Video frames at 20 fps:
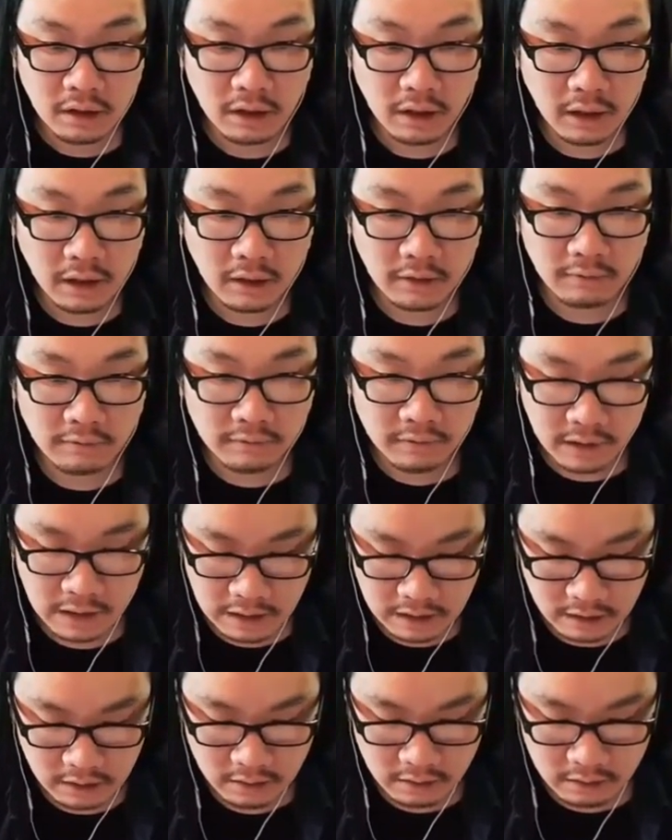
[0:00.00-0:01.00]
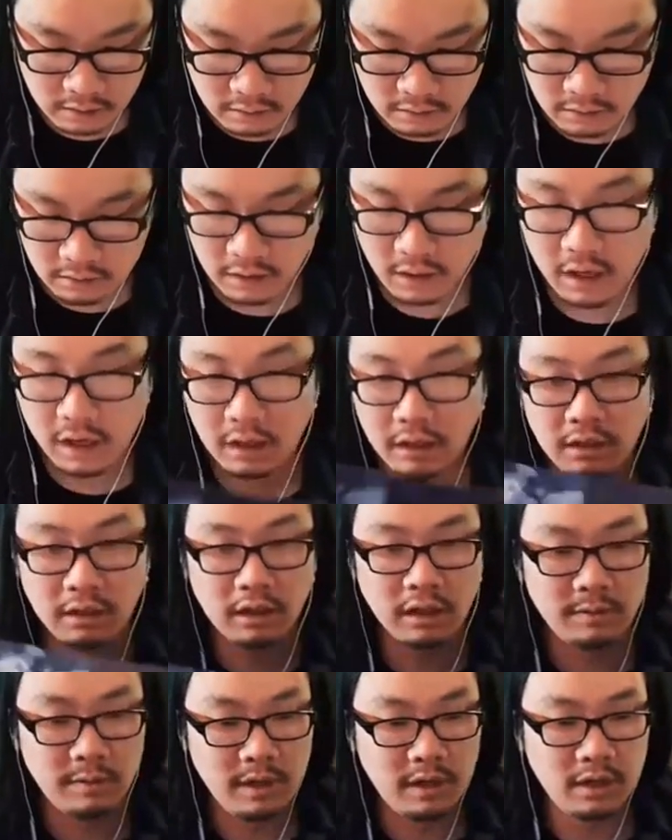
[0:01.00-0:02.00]
um, Candy. Uh,
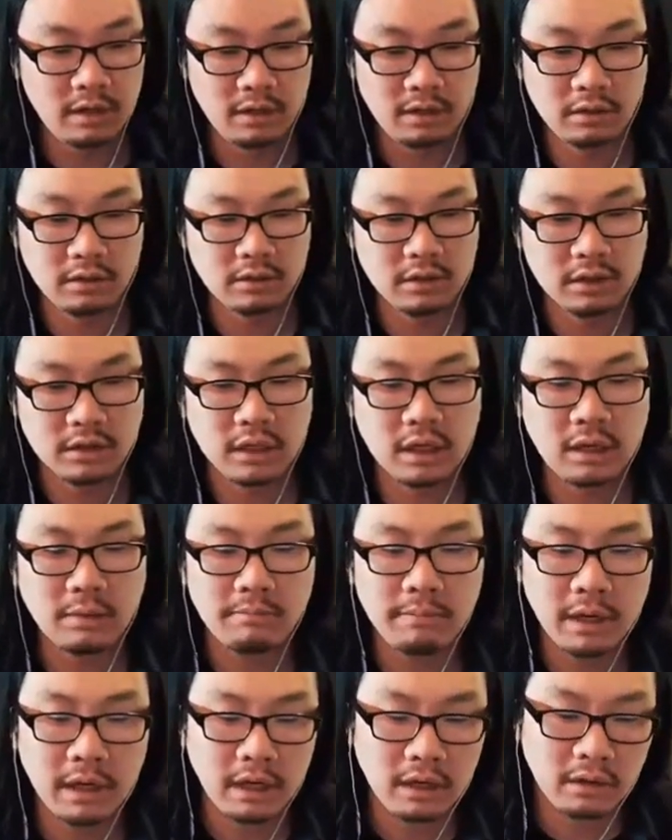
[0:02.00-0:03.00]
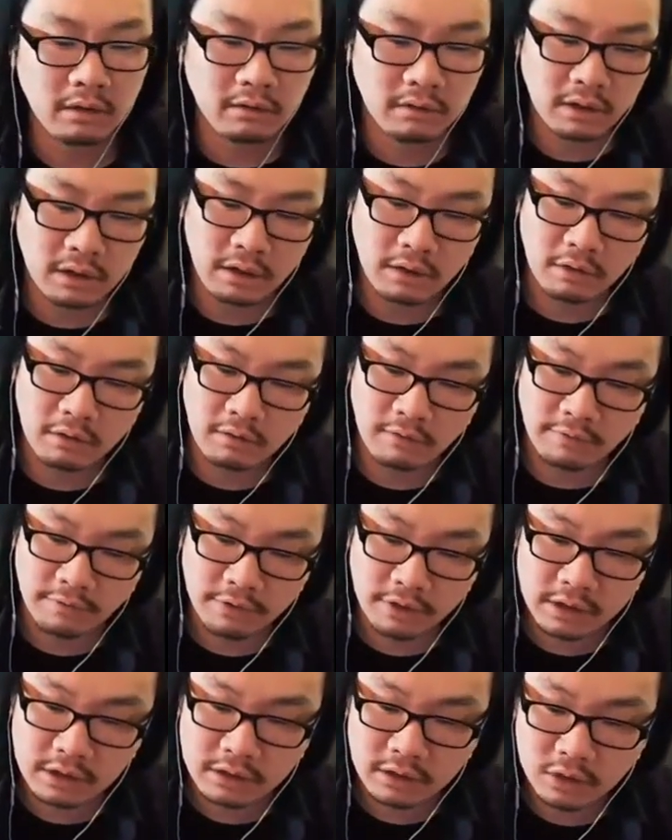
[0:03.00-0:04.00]
let me just take a minute here for
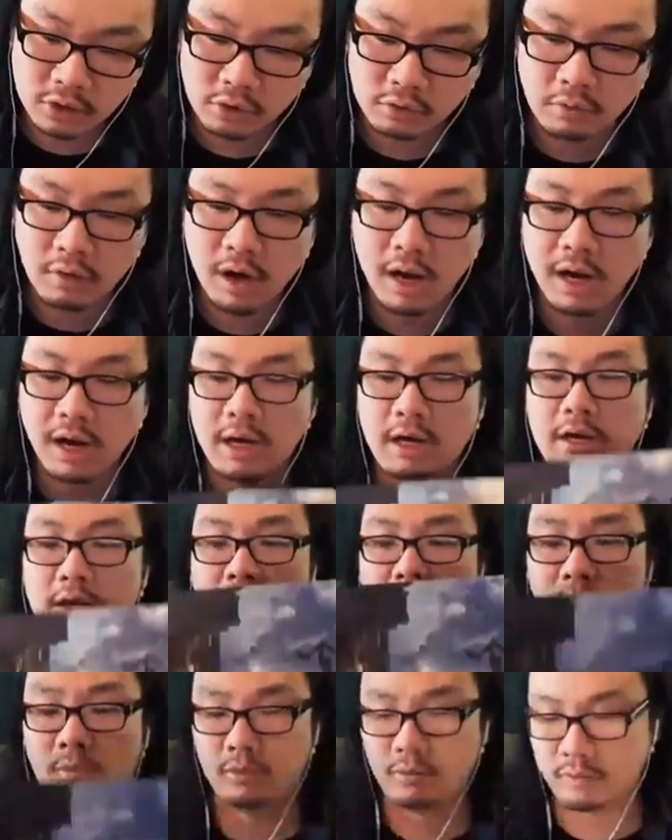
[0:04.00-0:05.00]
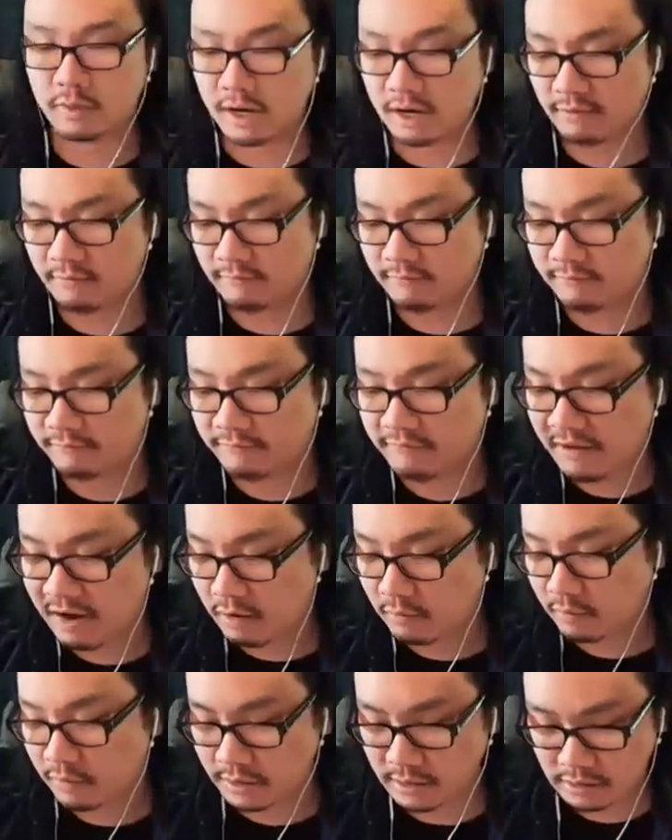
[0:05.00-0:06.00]
this to dry. I will write
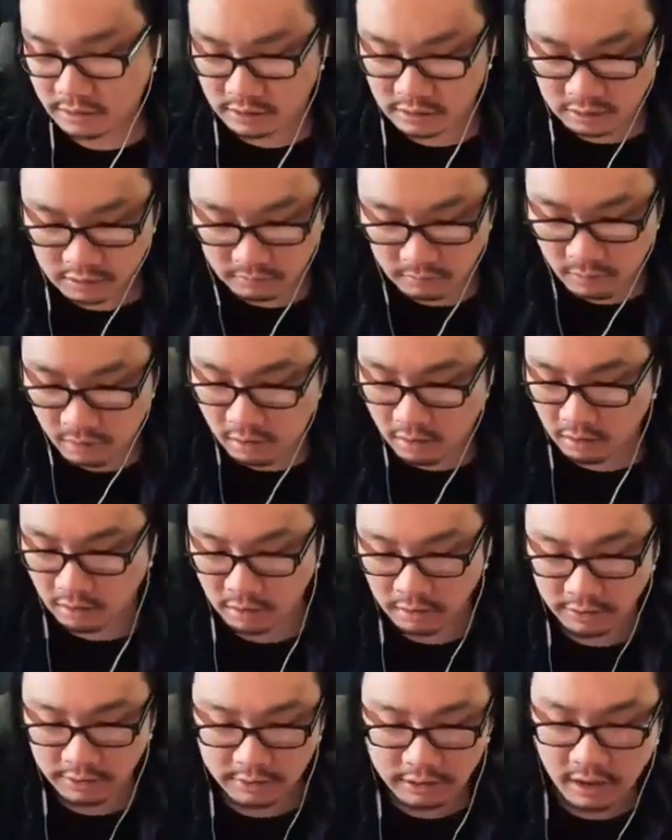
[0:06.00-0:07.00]
very small on the